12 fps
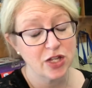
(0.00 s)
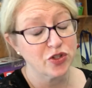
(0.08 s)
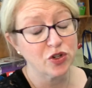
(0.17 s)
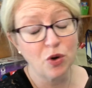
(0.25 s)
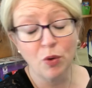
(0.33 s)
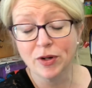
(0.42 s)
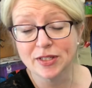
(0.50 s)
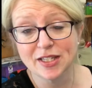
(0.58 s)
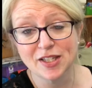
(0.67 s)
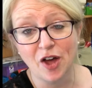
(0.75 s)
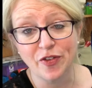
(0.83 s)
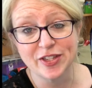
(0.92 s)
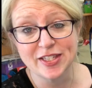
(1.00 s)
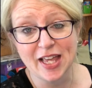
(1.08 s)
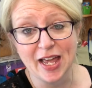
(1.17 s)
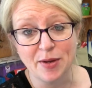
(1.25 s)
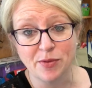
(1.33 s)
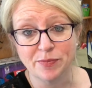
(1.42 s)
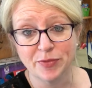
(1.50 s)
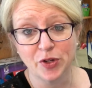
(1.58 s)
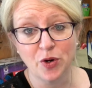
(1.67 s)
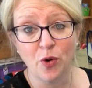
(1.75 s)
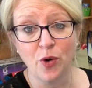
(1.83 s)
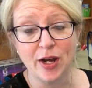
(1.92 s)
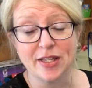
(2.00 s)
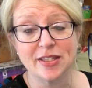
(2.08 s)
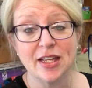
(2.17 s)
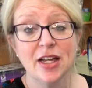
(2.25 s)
The chorus is all the same. The chorus,